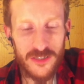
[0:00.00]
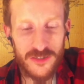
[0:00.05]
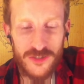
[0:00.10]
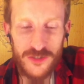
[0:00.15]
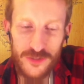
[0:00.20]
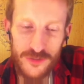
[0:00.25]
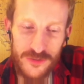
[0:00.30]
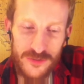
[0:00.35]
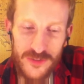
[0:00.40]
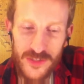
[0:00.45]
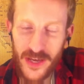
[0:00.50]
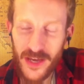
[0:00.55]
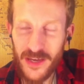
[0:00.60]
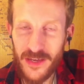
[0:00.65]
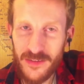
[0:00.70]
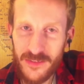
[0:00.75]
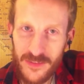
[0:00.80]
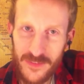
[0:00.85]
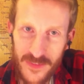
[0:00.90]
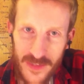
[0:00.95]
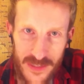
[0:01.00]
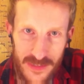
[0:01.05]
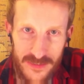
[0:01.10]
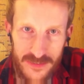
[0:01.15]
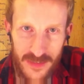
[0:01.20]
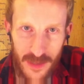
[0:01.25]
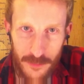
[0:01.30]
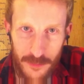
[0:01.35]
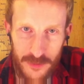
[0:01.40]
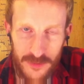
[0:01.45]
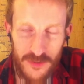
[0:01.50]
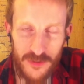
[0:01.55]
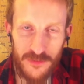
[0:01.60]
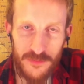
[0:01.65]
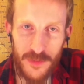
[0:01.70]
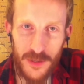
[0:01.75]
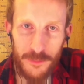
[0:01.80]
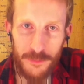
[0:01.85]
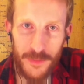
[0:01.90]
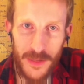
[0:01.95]
On Tuesday, the latest
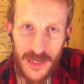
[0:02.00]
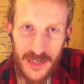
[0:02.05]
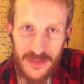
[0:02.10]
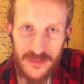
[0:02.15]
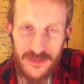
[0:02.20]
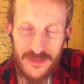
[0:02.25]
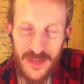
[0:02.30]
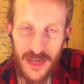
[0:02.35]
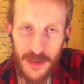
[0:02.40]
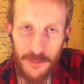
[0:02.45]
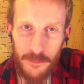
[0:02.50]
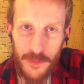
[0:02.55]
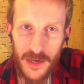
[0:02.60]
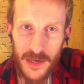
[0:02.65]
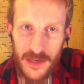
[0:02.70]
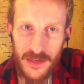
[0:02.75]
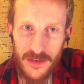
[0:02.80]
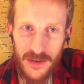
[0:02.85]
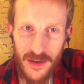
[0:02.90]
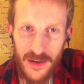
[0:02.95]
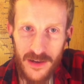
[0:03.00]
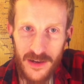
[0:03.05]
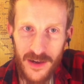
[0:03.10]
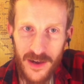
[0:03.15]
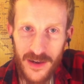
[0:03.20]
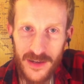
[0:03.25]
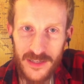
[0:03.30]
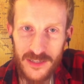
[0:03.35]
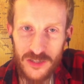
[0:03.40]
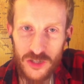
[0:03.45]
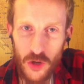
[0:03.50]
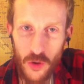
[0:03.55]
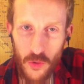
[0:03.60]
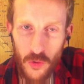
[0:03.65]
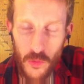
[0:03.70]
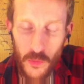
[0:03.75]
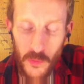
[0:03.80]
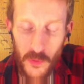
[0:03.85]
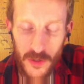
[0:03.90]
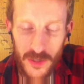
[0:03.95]
episode of my PICTS campaign in
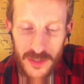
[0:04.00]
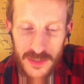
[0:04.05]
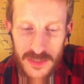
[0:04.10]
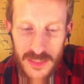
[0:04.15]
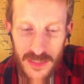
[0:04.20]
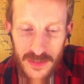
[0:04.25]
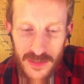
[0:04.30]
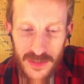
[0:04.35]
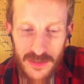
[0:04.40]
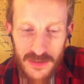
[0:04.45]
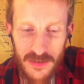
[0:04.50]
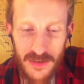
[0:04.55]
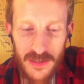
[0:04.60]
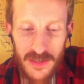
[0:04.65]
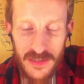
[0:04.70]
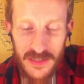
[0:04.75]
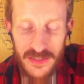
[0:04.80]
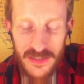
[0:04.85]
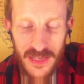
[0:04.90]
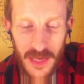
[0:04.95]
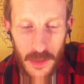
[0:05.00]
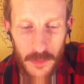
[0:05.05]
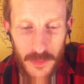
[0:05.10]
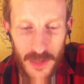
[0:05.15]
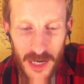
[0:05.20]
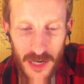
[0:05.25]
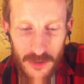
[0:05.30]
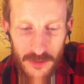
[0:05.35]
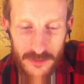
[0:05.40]
Total War Attila came